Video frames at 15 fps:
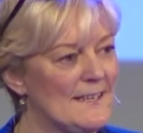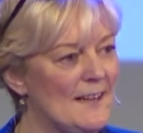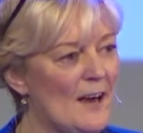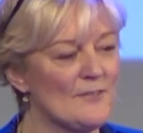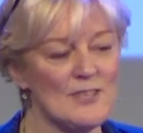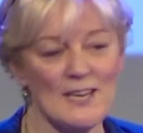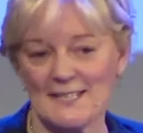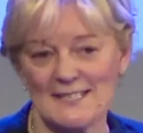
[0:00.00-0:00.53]

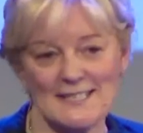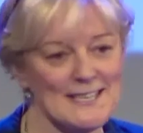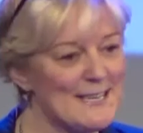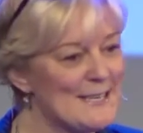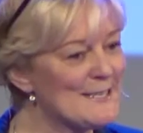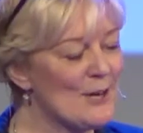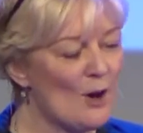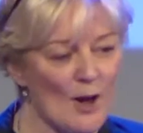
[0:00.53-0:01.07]
I've
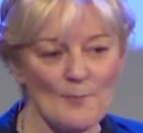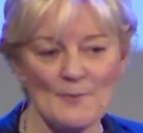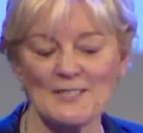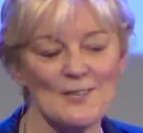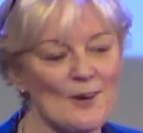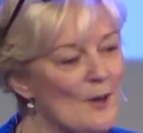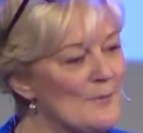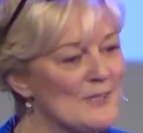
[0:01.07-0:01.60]
tested it time
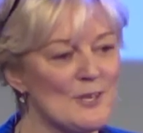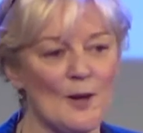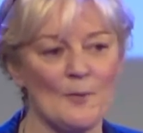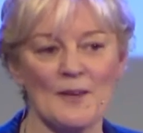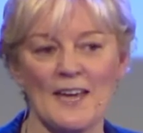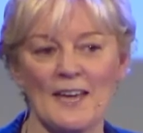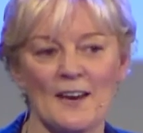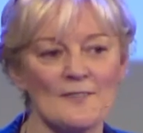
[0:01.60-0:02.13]
and time and
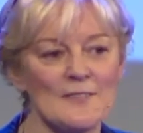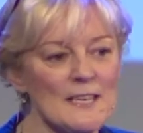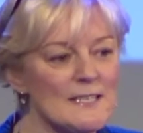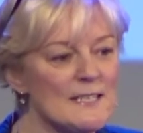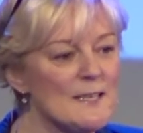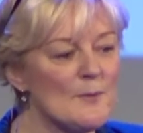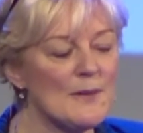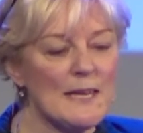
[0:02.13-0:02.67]
time again. I've
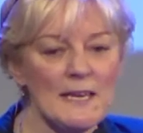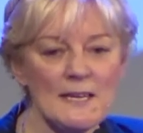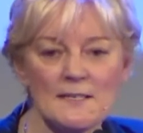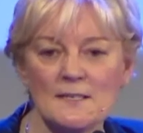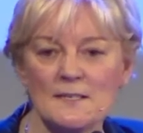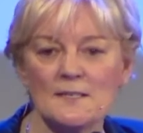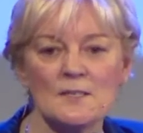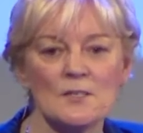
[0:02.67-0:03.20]
tested it with
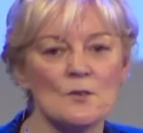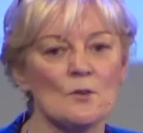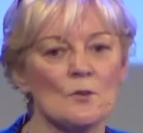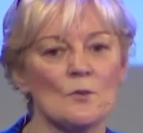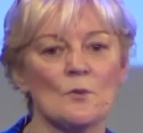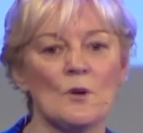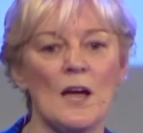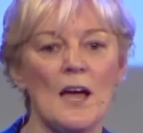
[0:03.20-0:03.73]
kids in
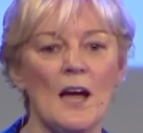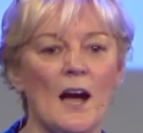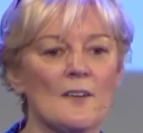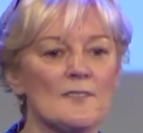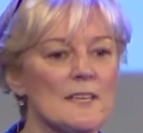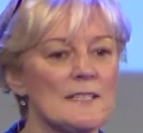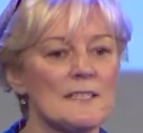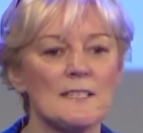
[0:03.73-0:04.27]
school.
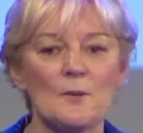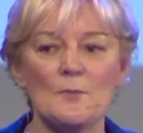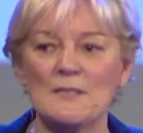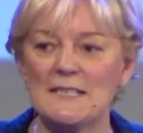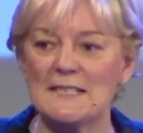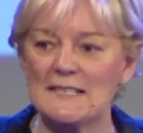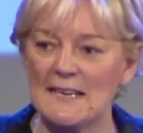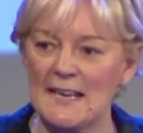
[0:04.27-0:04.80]
I've tested it
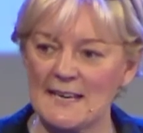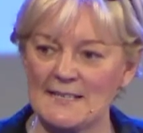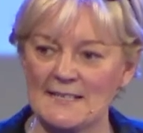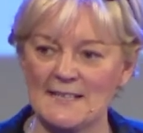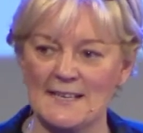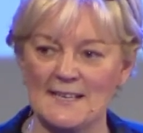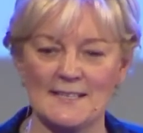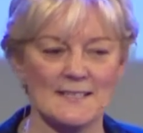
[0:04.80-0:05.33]
with
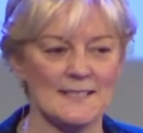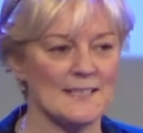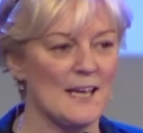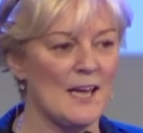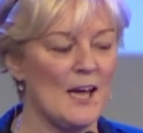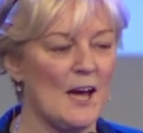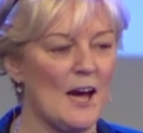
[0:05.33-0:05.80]
dyslexics.